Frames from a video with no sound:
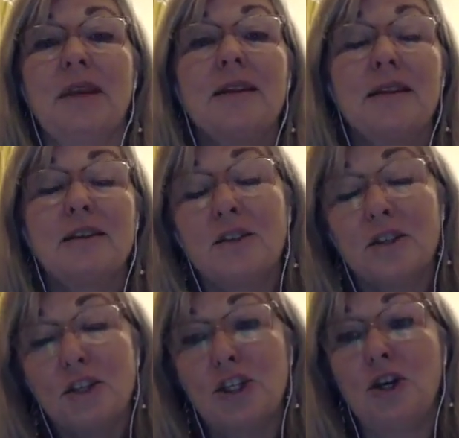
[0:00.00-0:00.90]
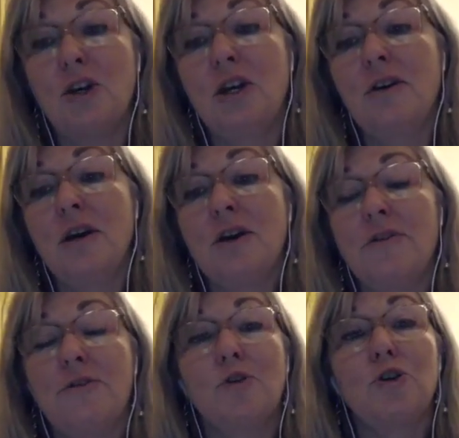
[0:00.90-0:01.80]
This is a journey
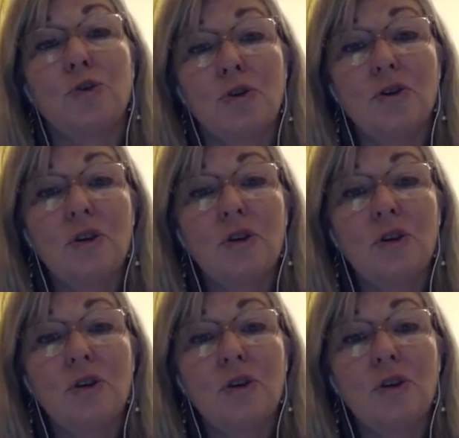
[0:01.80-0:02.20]
for true